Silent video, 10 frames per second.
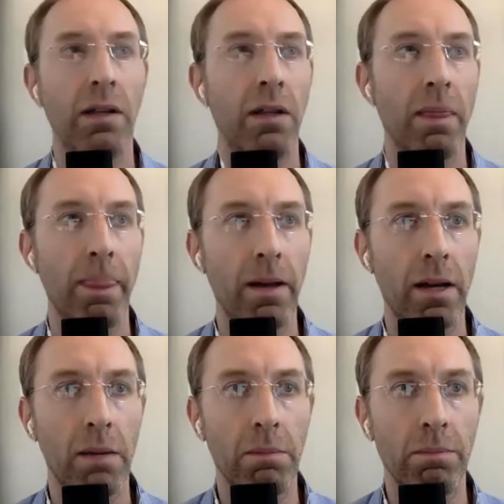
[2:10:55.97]

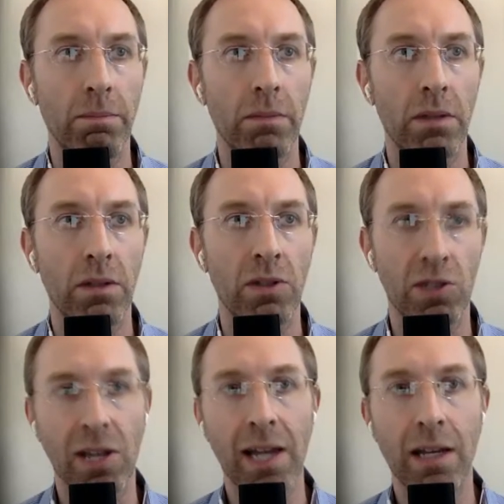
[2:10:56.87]
um,
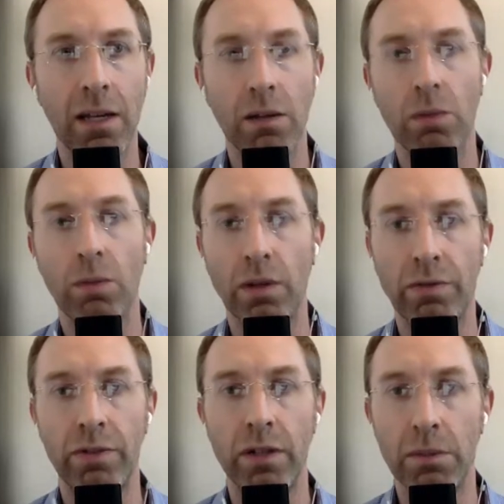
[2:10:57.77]
society where
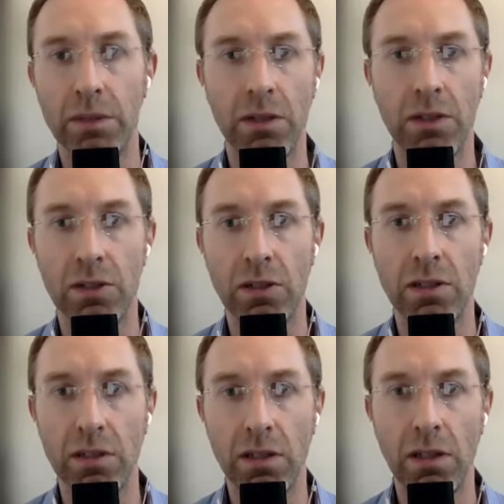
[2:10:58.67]
freedom is understood as
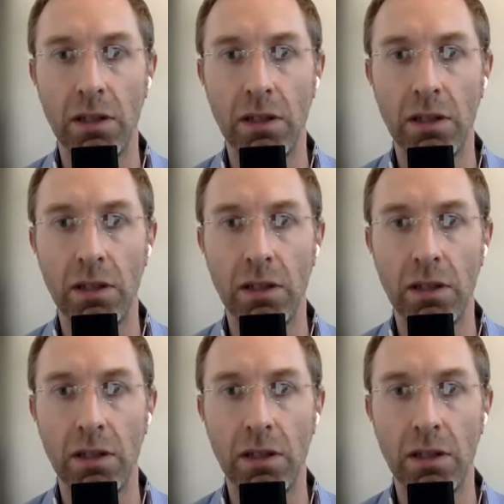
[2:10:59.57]
the